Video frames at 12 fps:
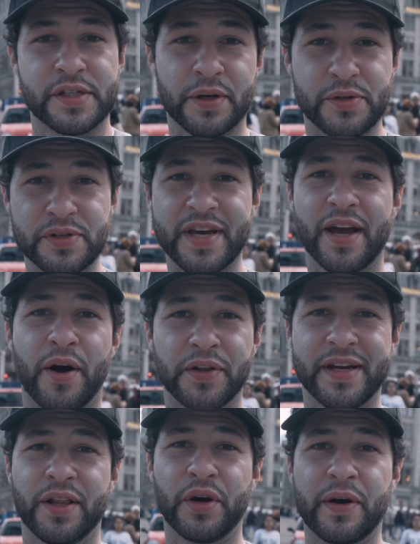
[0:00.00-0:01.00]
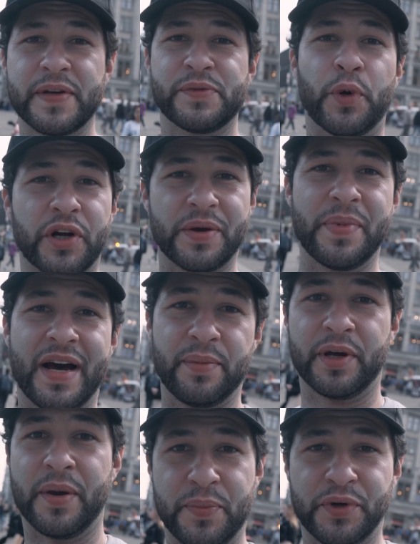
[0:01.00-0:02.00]
so today, all day long, I was working behind
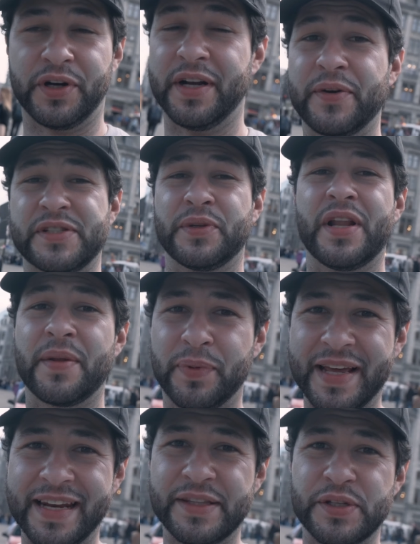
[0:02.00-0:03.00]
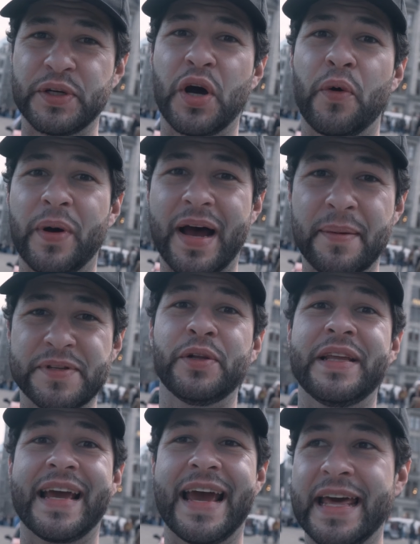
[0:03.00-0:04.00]
my computer and I was not planning to go
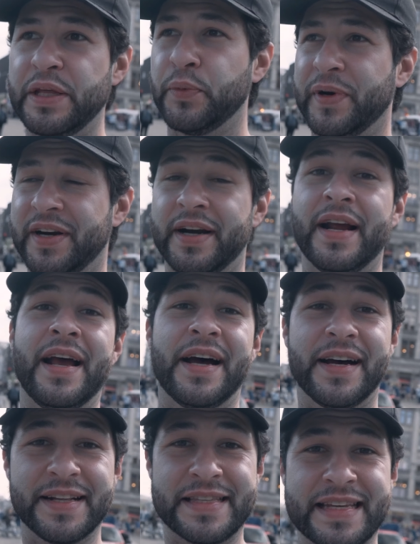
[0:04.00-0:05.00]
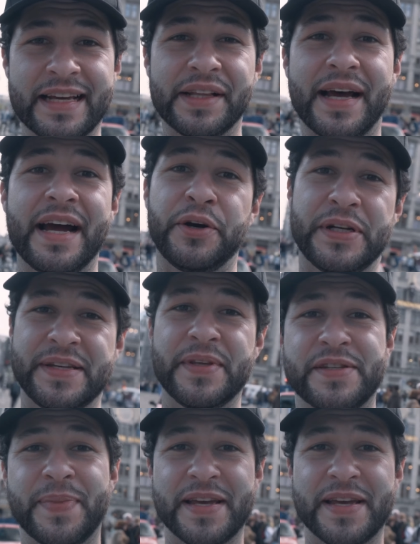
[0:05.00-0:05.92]
absolutely anywhere until I received this